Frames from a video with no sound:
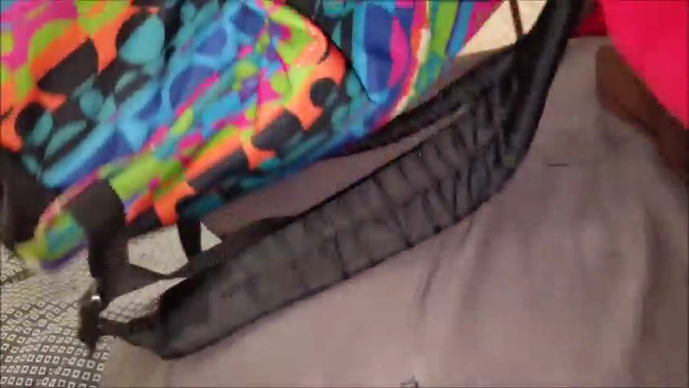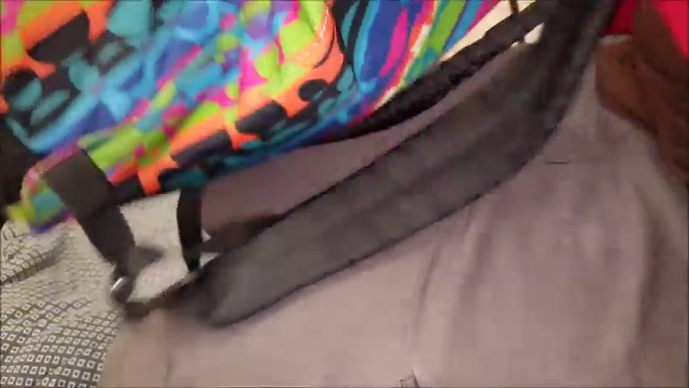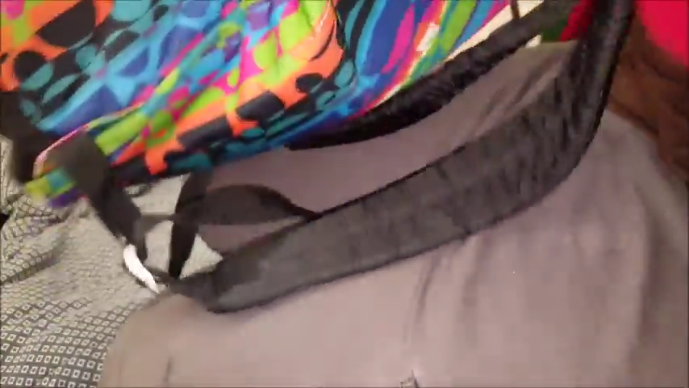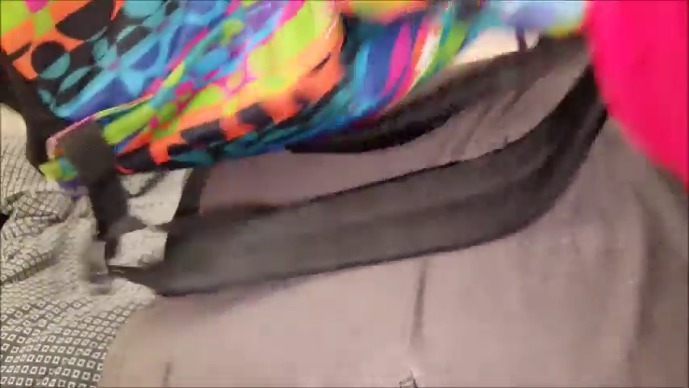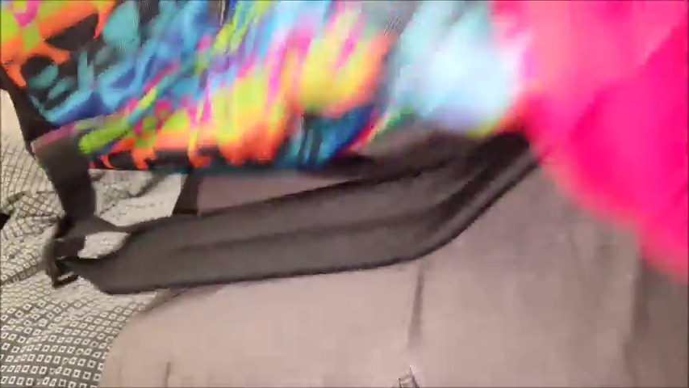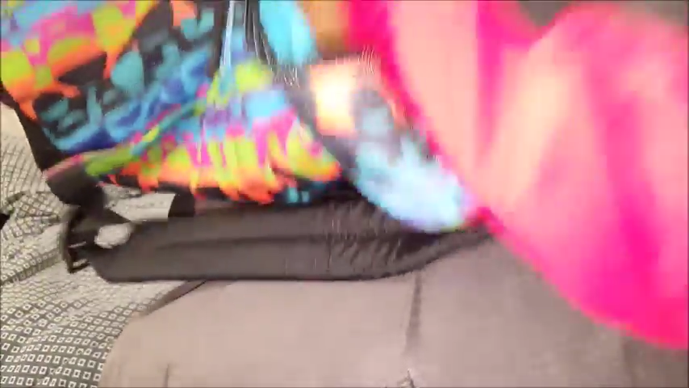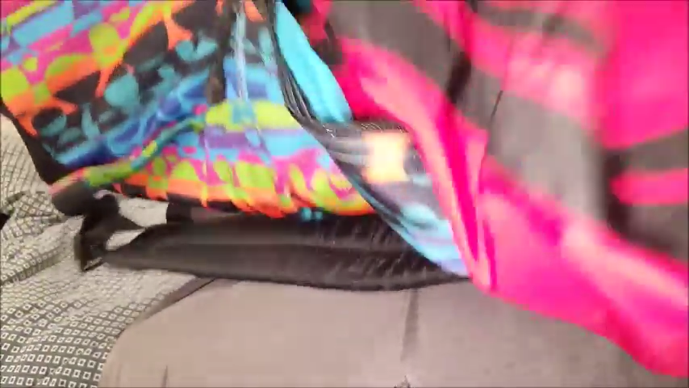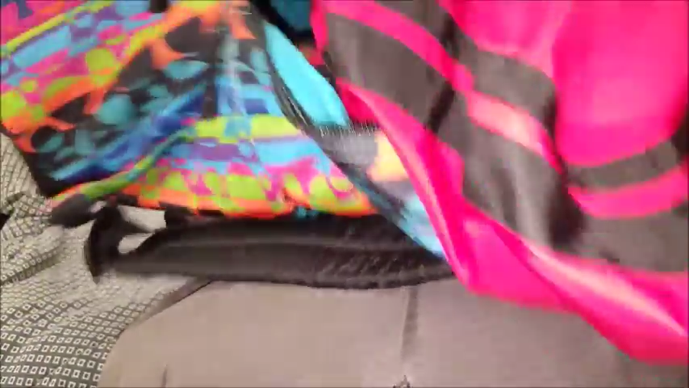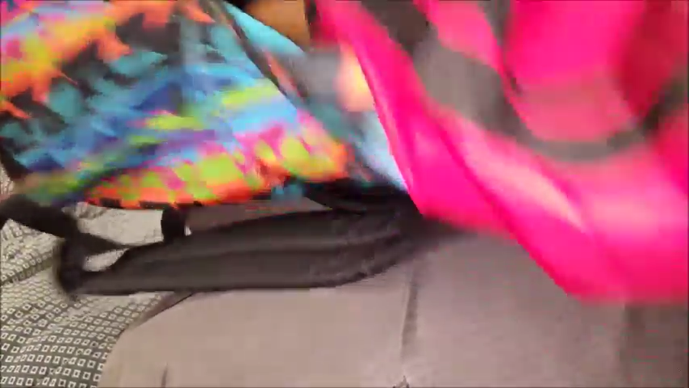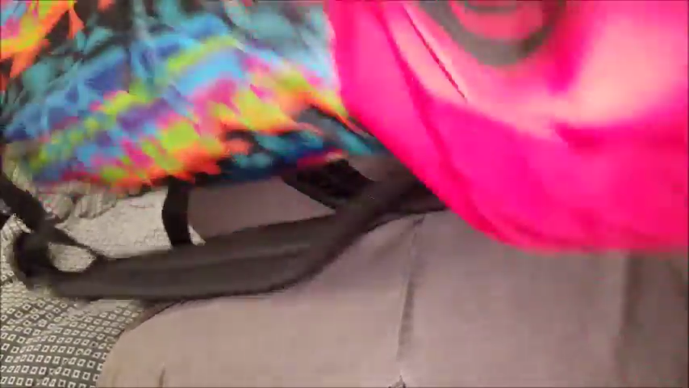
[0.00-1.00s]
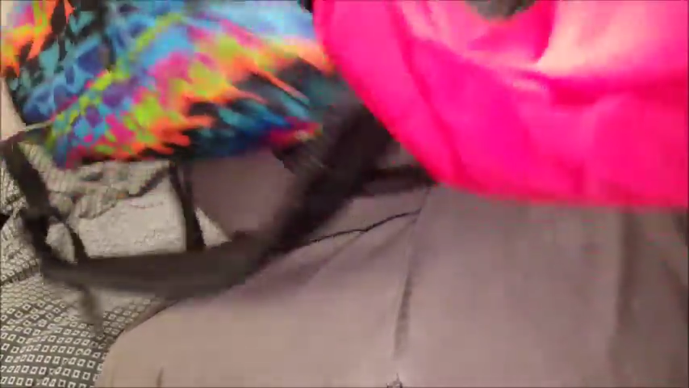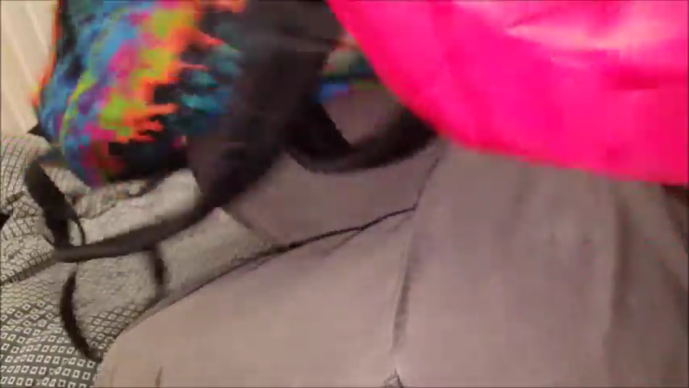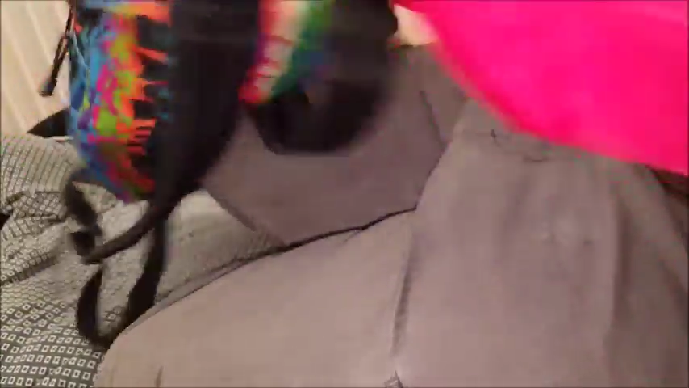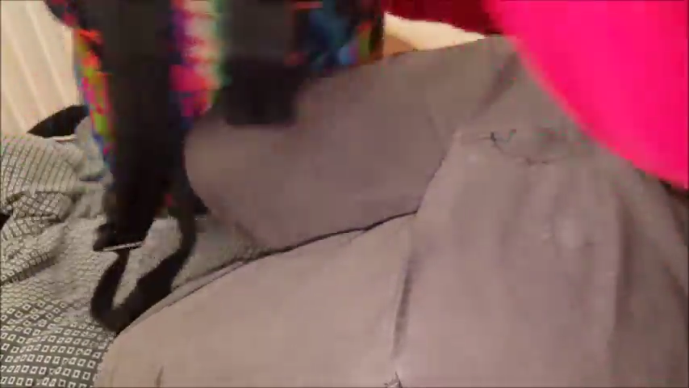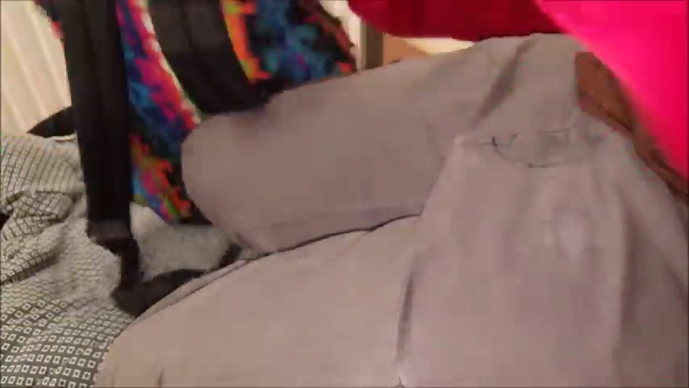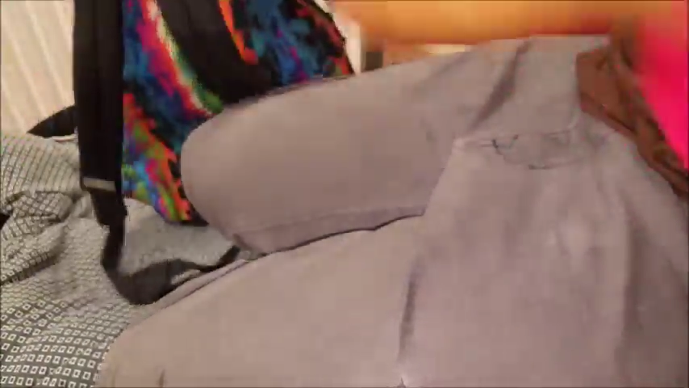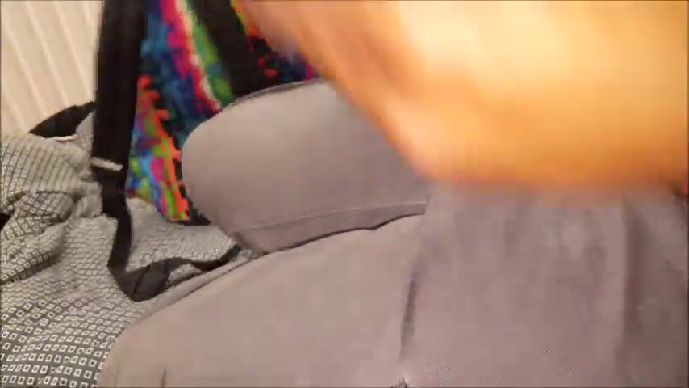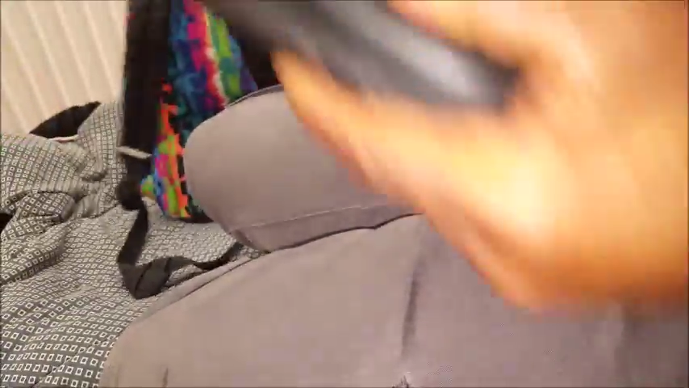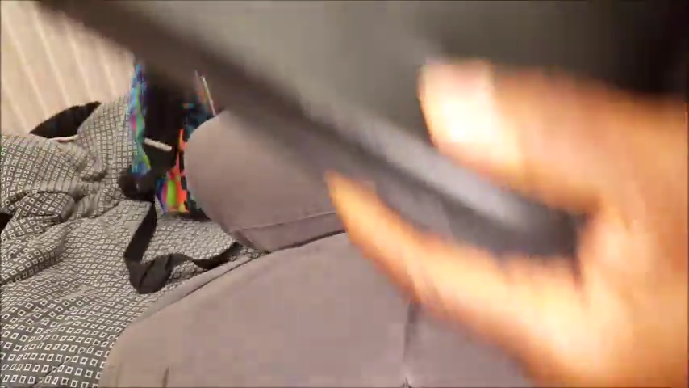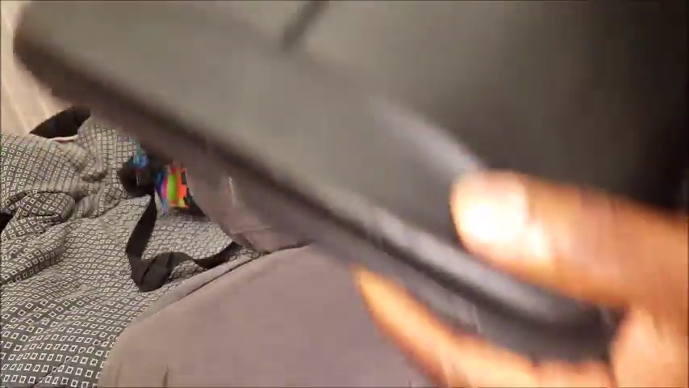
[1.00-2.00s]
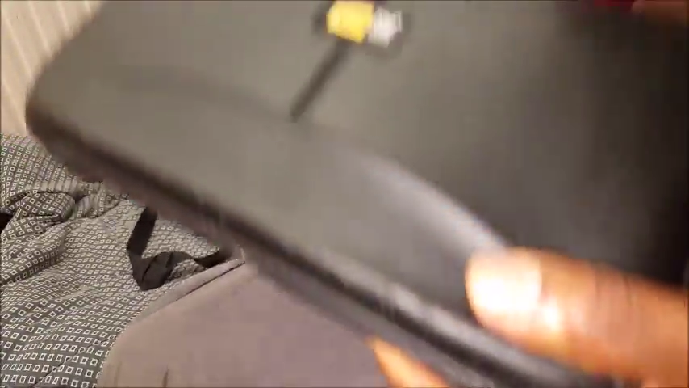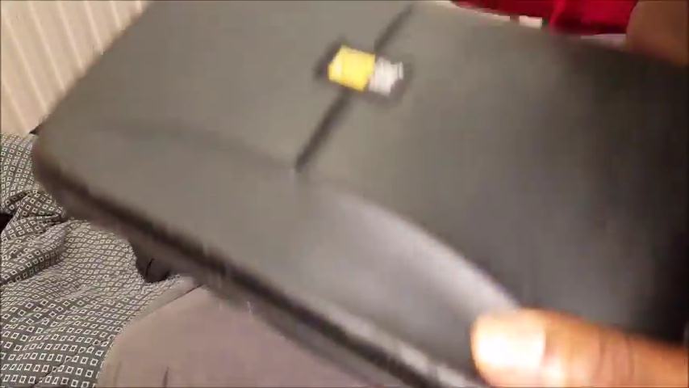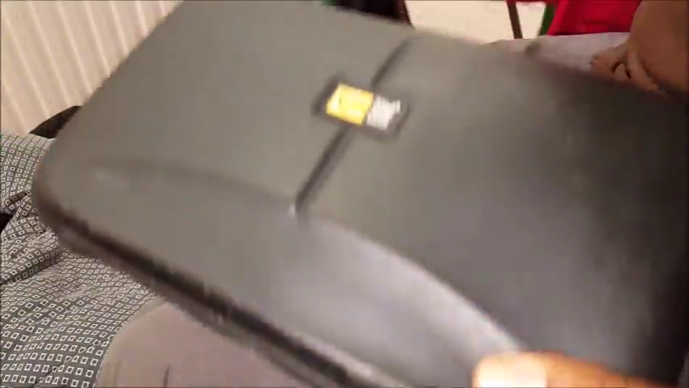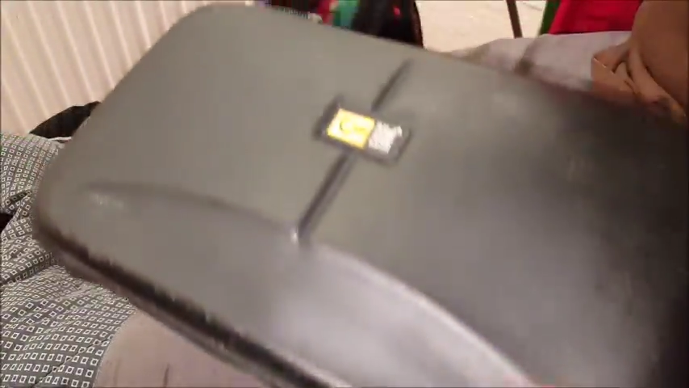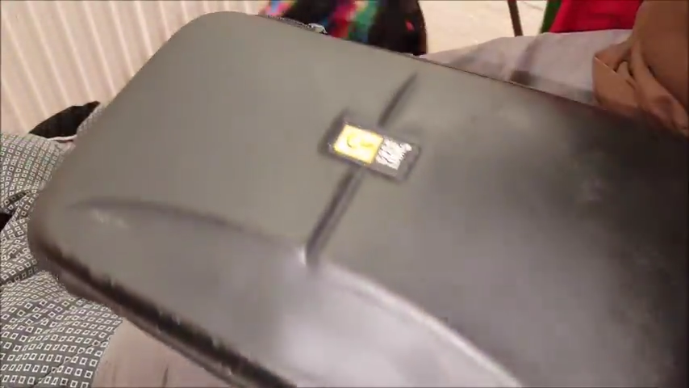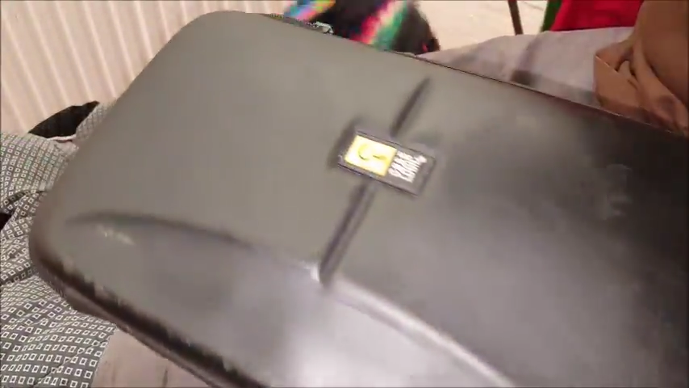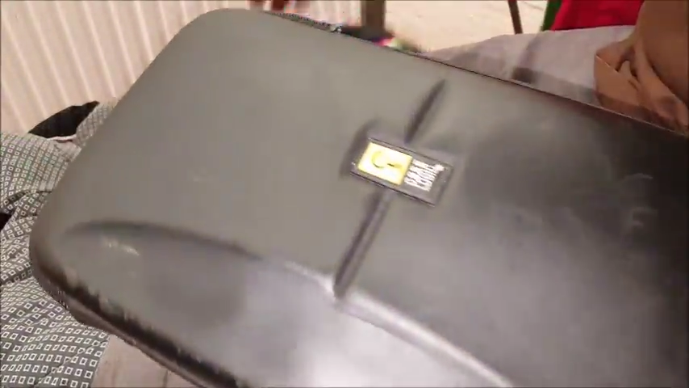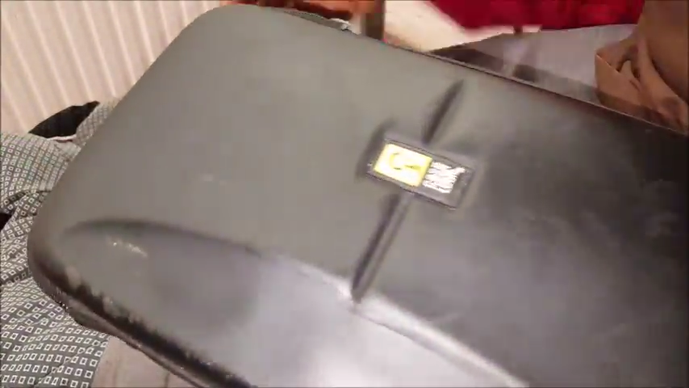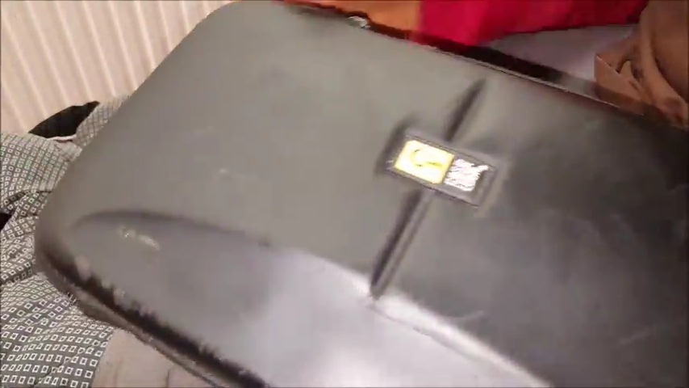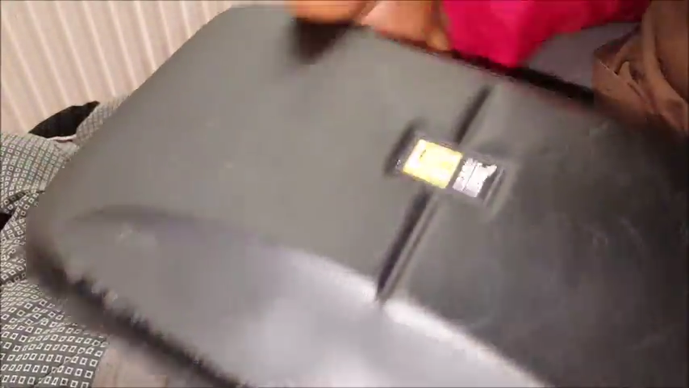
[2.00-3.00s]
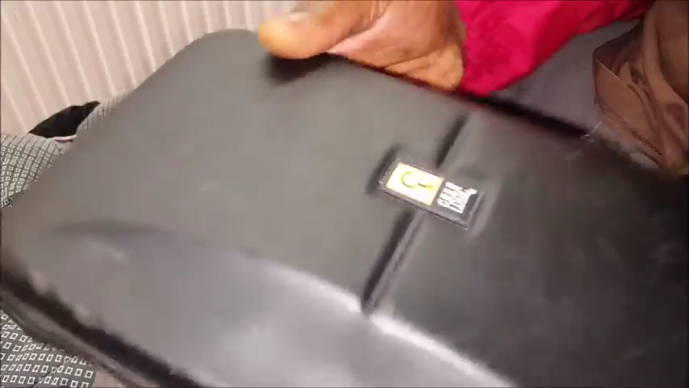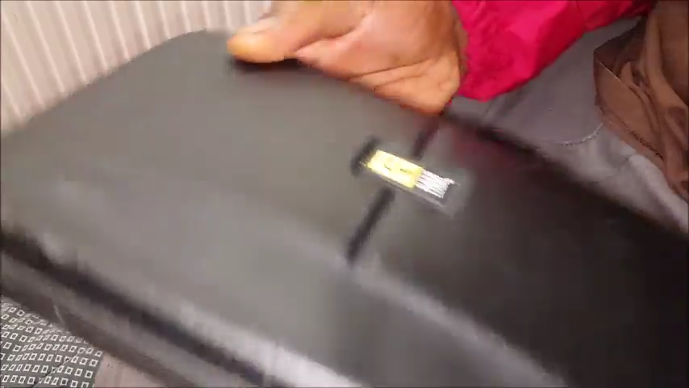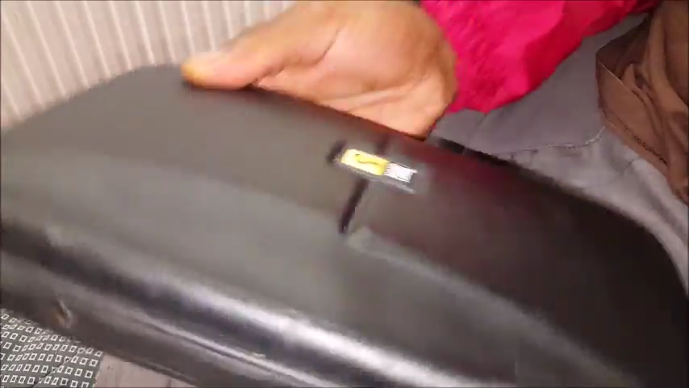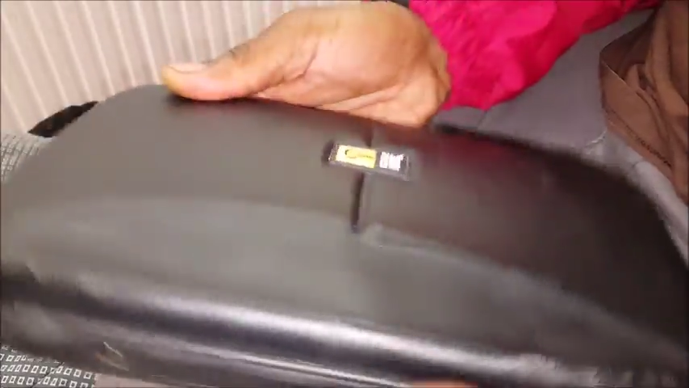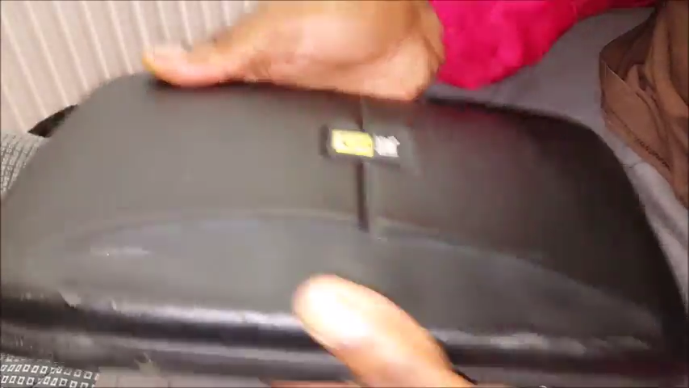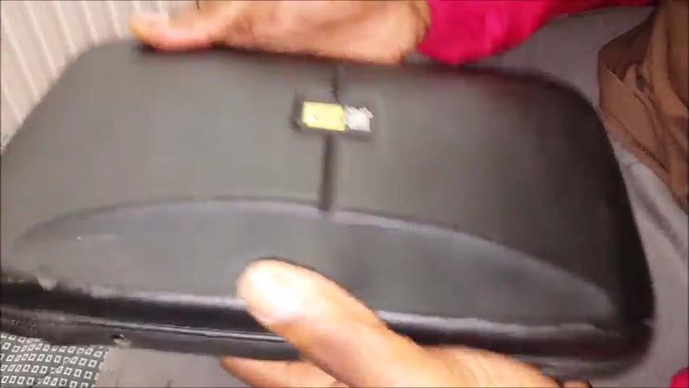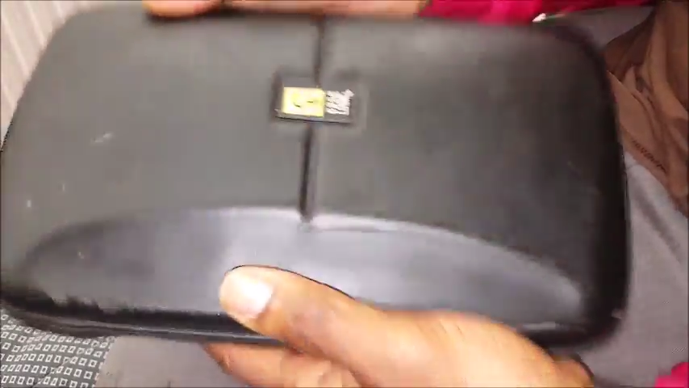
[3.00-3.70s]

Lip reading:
(no speaker visible)